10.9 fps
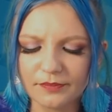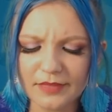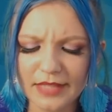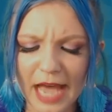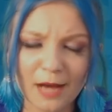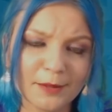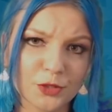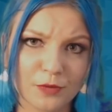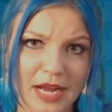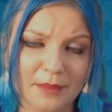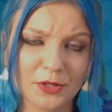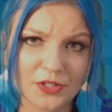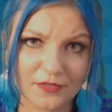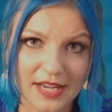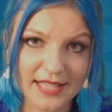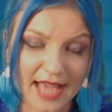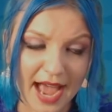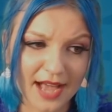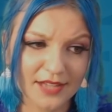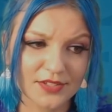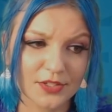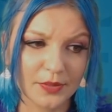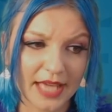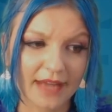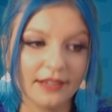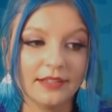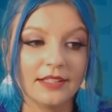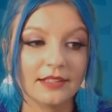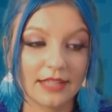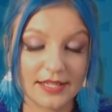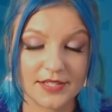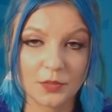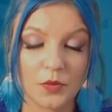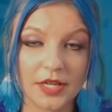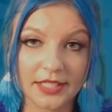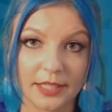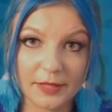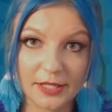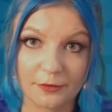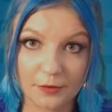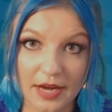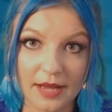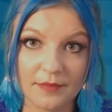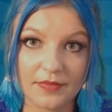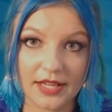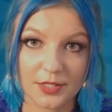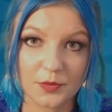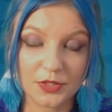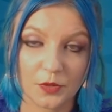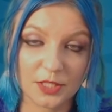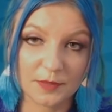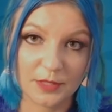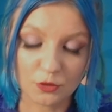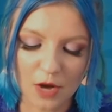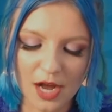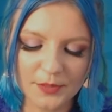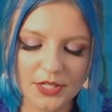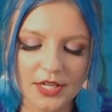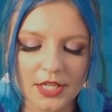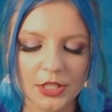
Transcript: how much RAM your device has, so again, less than 1 GB of RAM, that is what's going to be dropped.